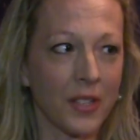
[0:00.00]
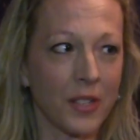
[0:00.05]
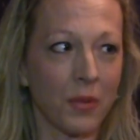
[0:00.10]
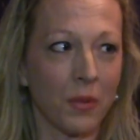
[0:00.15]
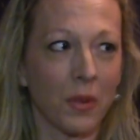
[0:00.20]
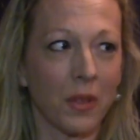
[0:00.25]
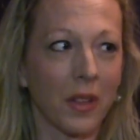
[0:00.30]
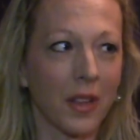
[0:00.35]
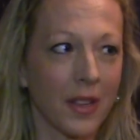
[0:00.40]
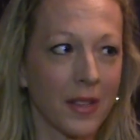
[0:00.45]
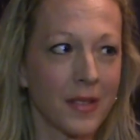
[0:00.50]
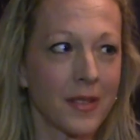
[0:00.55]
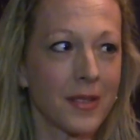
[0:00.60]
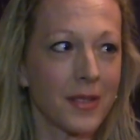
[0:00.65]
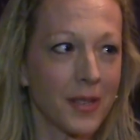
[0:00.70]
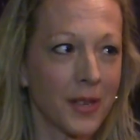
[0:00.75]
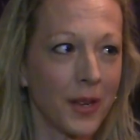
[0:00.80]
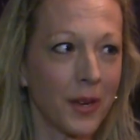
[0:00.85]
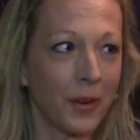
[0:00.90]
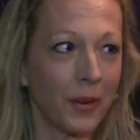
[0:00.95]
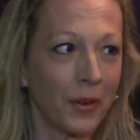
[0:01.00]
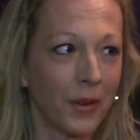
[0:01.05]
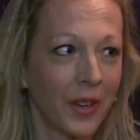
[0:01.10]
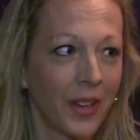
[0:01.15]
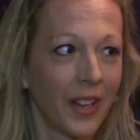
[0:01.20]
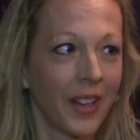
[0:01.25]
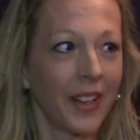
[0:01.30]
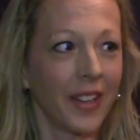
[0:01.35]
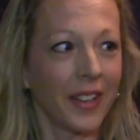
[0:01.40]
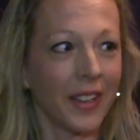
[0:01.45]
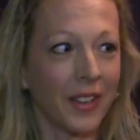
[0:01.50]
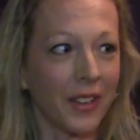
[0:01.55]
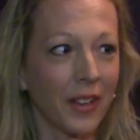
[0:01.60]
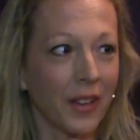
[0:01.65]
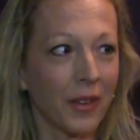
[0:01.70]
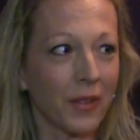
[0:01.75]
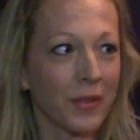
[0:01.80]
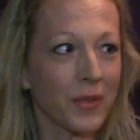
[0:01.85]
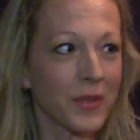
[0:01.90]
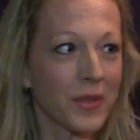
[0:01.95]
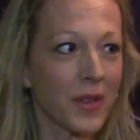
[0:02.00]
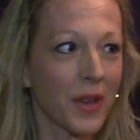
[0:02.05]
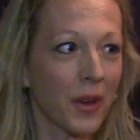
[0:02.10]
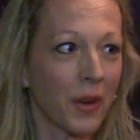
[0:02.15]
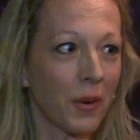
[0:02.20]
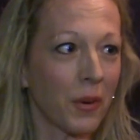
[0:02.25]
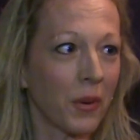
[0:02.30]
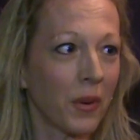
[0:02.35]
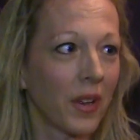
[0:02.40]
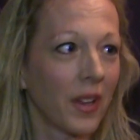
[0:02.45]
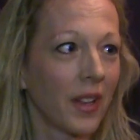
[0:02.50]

do with kids too? You know, so.